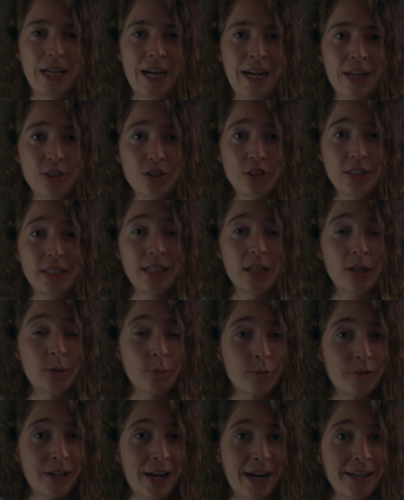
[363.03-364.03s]
actually a
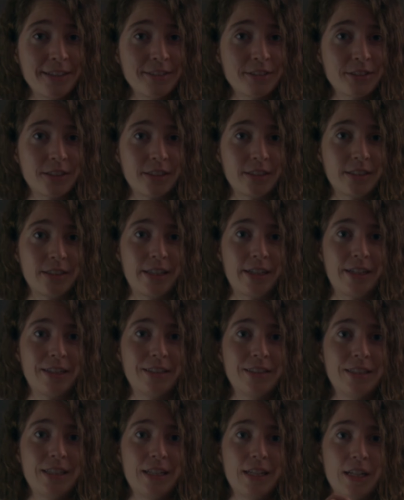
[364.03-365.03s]
riser in
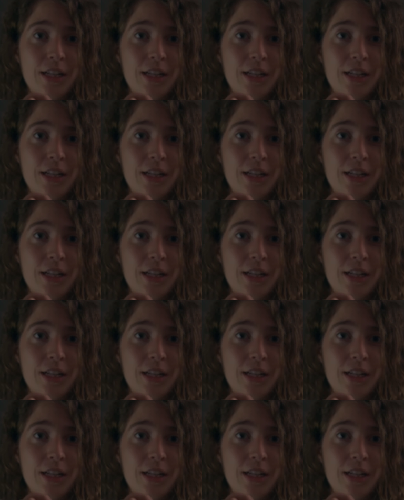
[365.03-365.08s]
there,